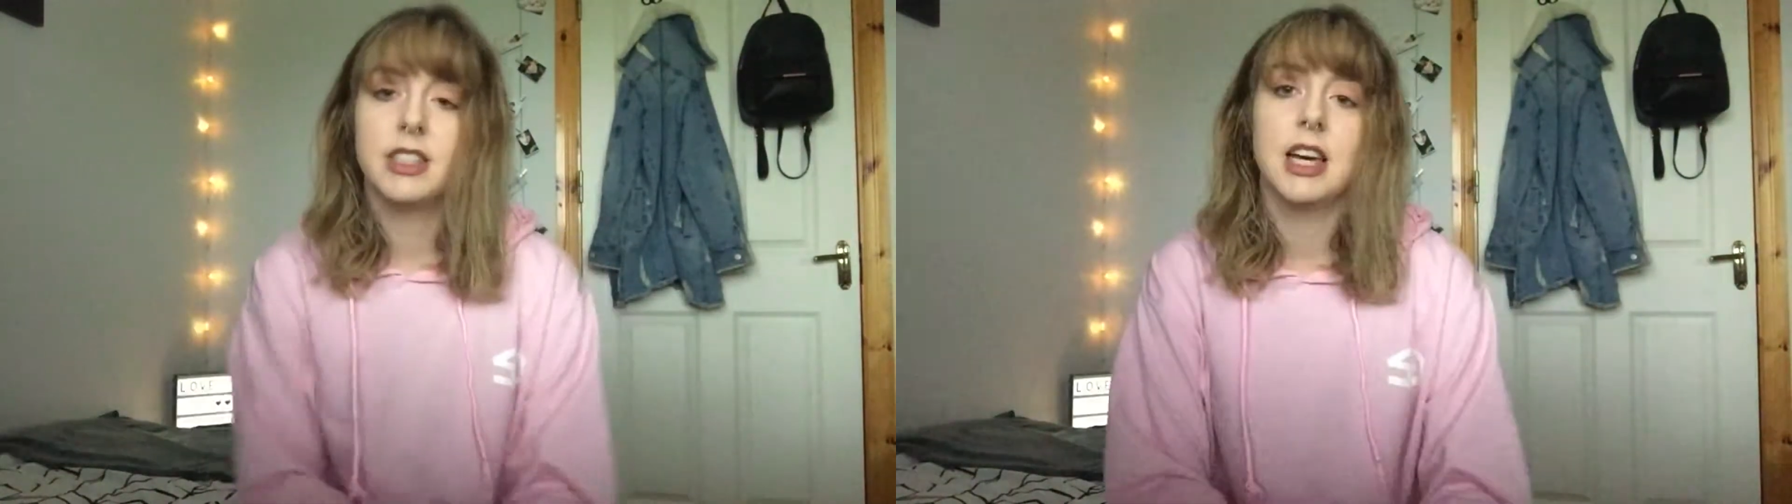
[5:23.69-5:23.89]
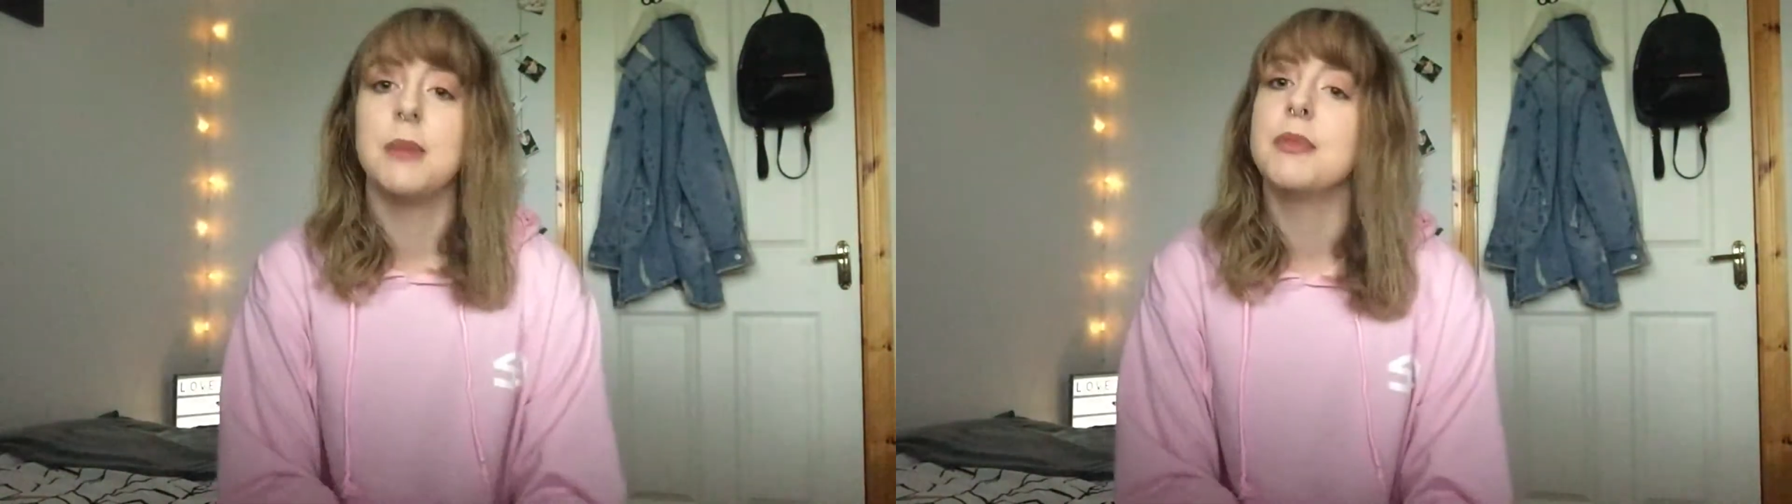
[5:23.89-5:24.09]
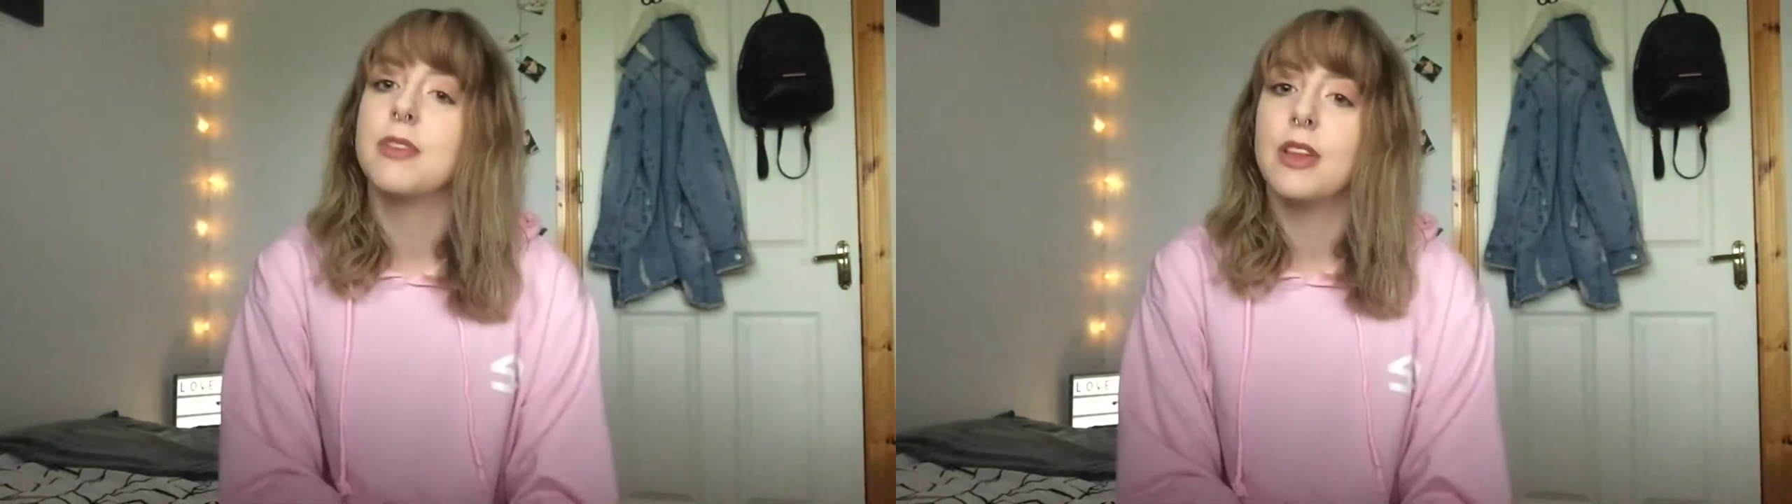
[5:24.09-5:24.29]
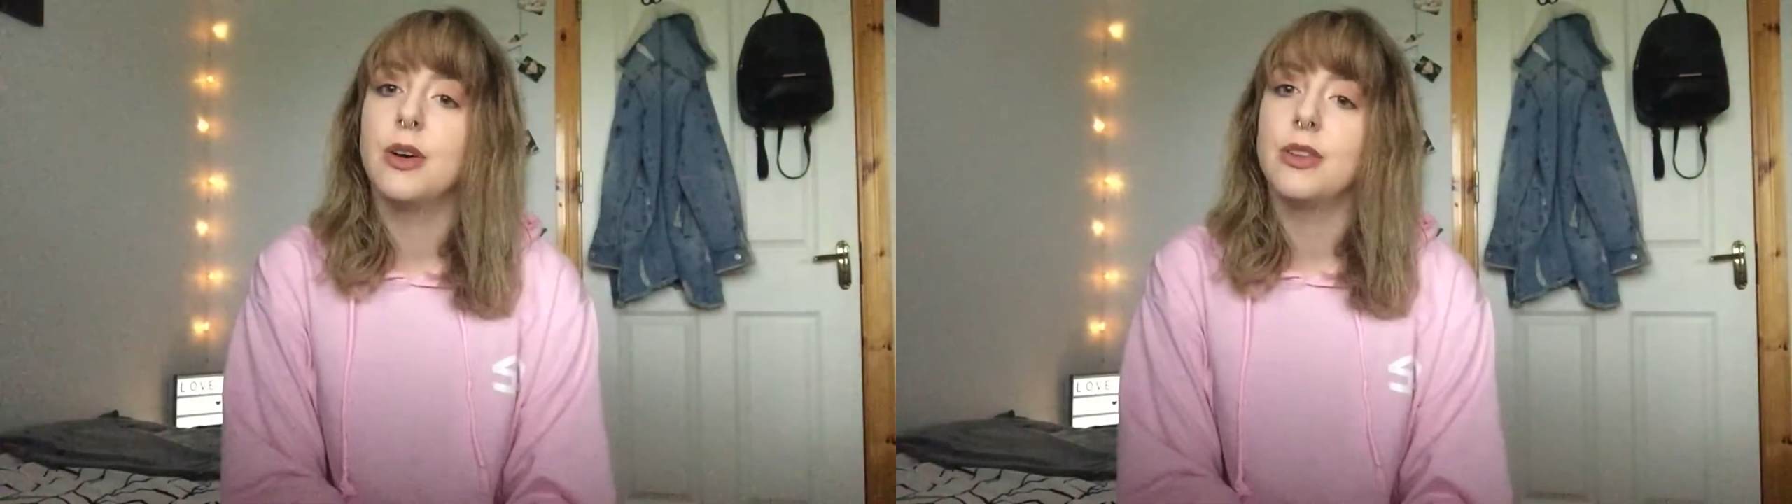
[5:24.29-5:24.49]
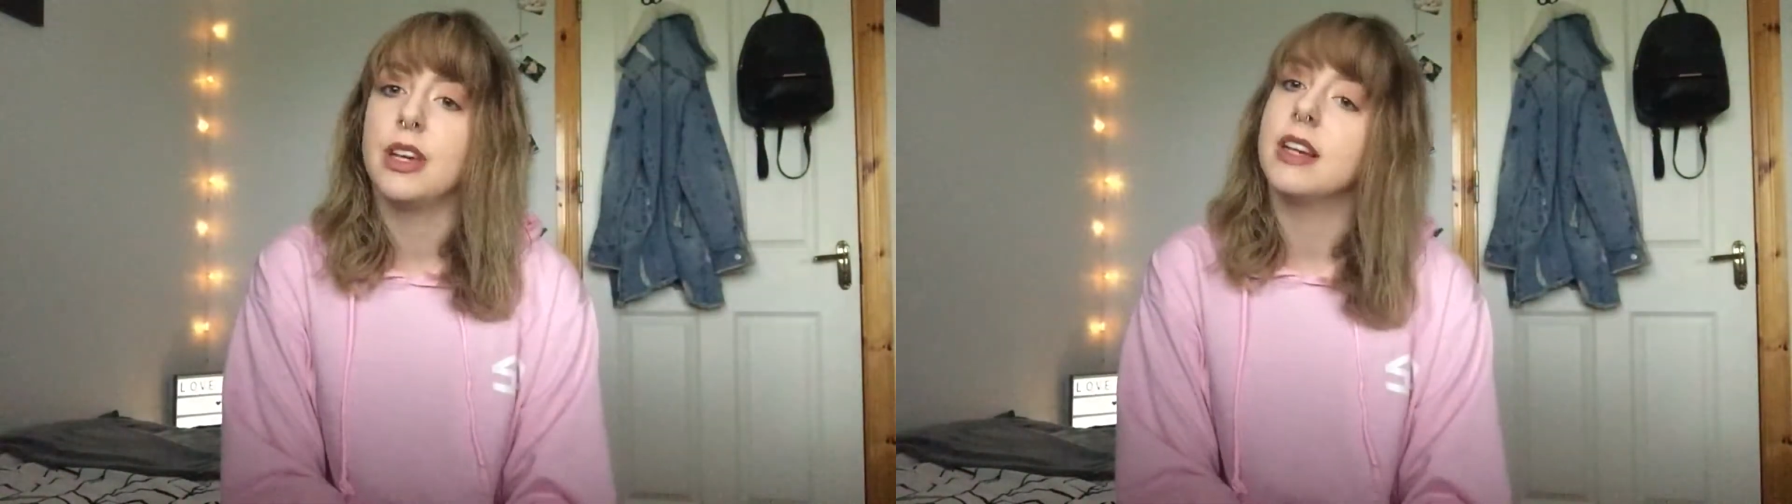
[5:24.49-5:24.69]
type of
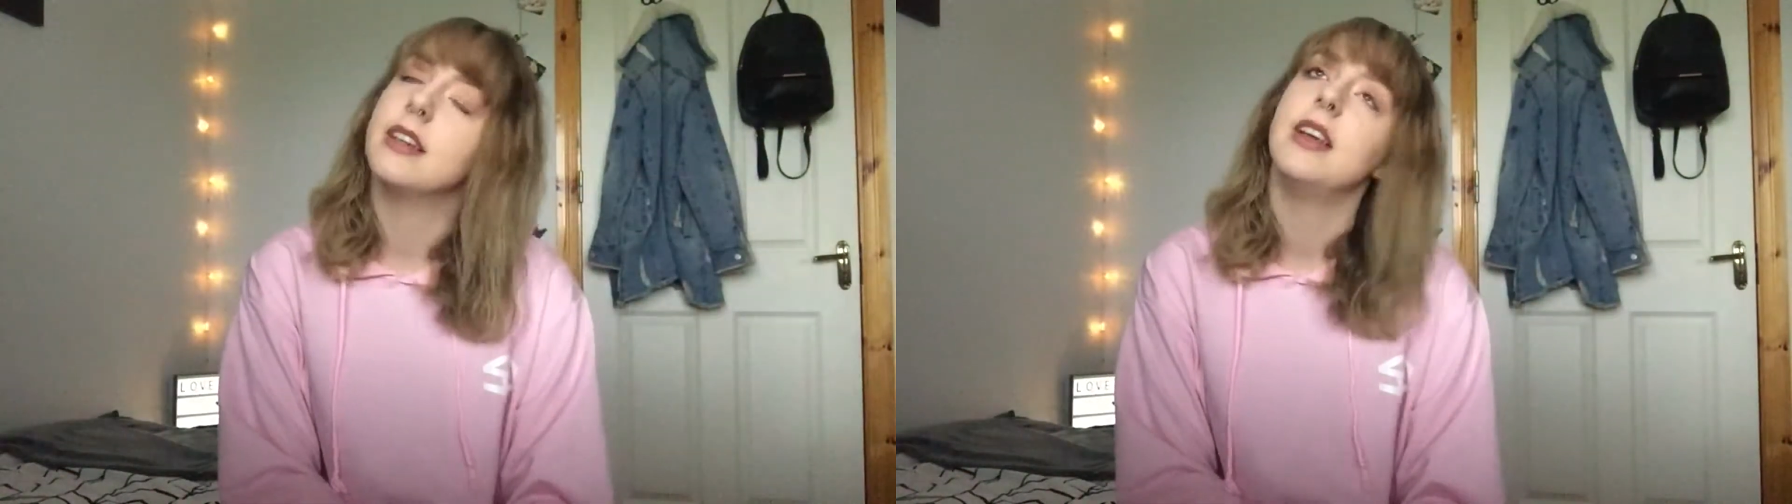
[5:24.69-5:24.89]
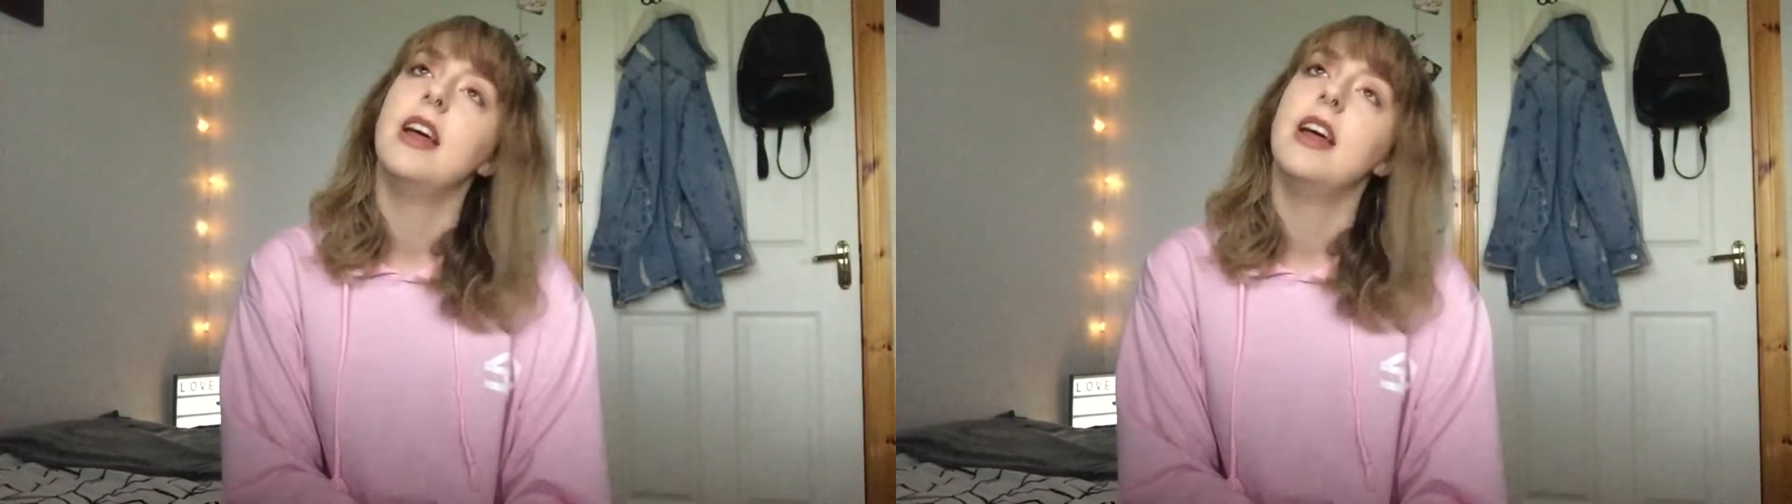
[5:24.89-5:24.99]
clothing?